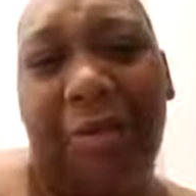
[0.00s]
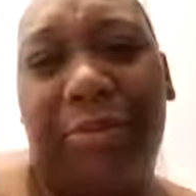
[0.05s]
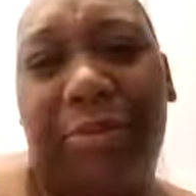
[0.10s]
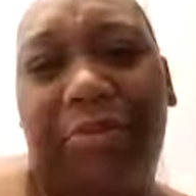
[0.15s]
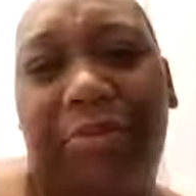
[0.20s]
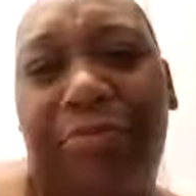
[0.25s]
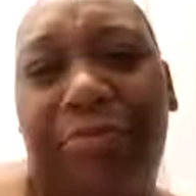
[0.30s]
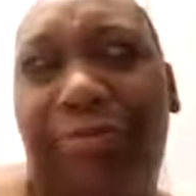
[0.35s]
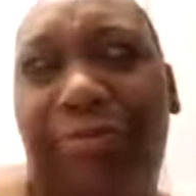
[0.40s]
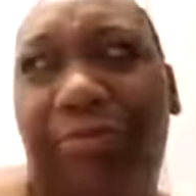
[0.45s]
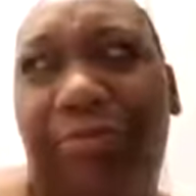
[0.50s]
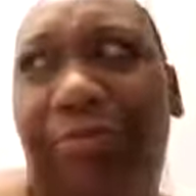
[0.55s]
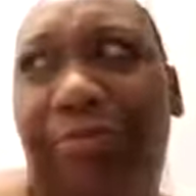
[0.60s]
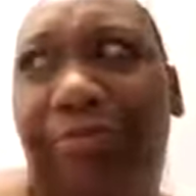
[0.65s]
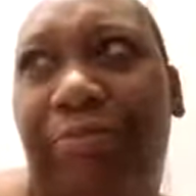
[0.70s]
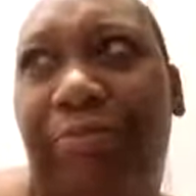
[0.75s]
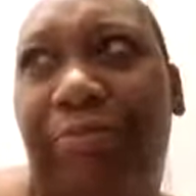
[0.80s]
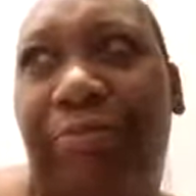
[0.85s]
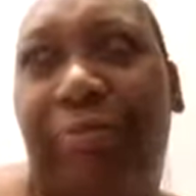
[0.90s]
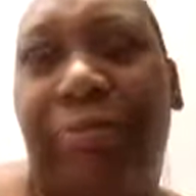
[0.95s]
Gathering all
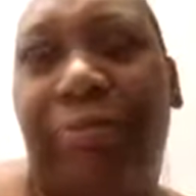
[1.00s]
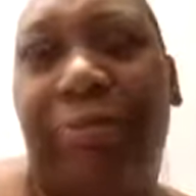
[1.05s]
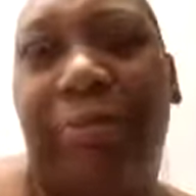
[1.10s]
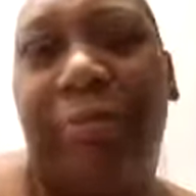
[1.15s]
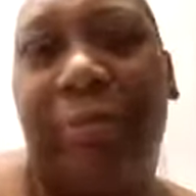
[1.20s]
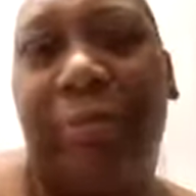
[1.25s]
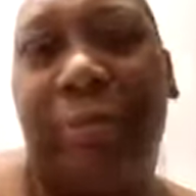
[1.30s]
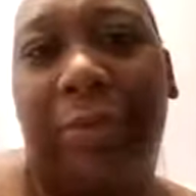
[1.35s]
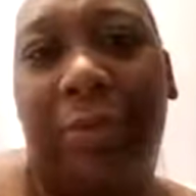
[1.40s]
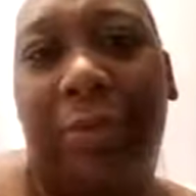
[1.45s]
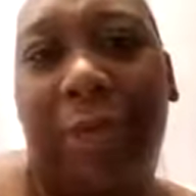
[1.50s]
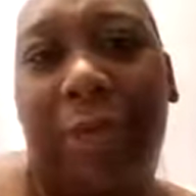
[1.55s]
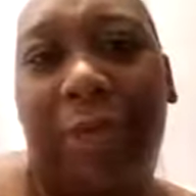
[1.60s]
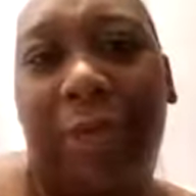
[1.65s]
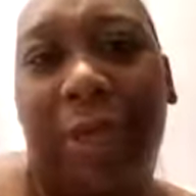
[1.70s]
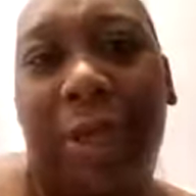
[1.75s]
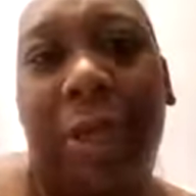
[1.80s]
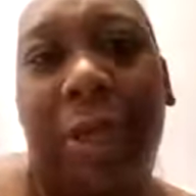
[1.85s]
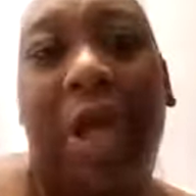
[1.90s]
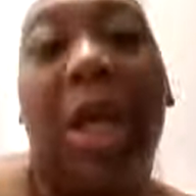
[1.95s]
that stuff.
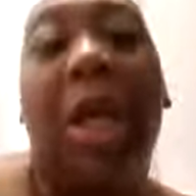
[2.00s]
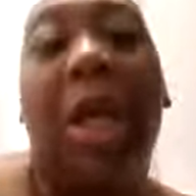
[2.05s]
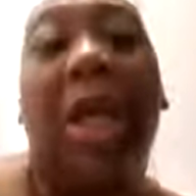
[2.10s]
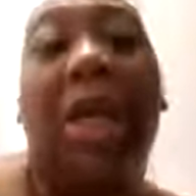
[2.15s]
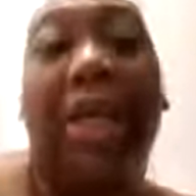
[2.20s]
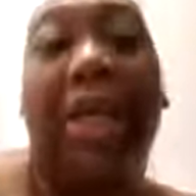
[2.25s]
I've been